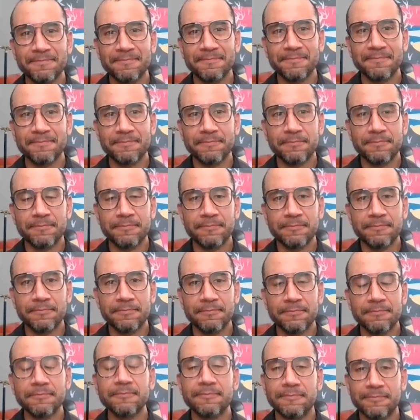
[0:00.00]

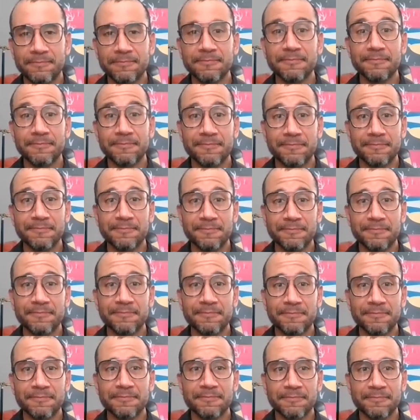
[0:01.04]

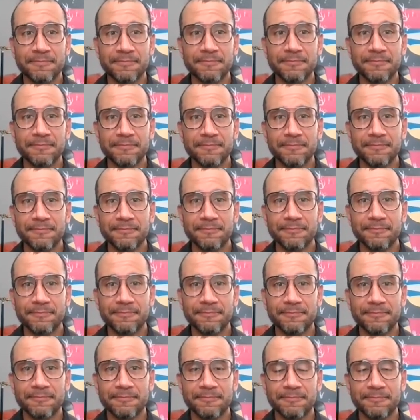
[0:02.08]

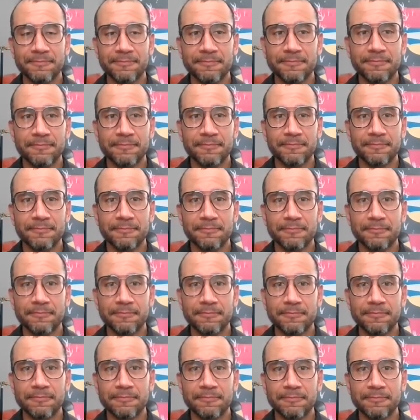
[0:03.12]

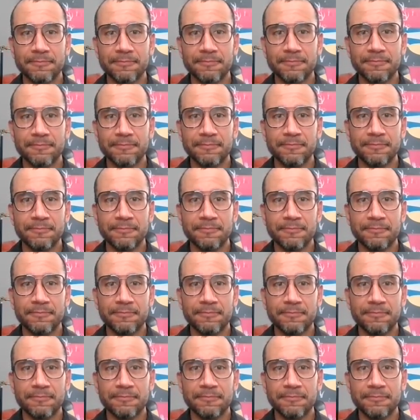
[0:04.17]

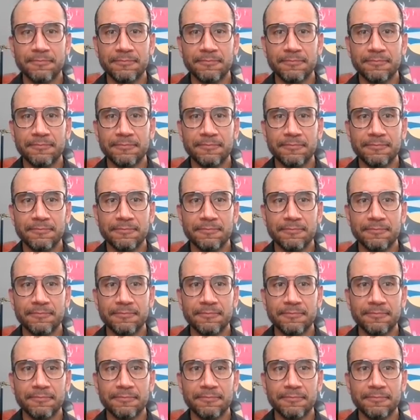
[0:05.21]
This person isn't speaking.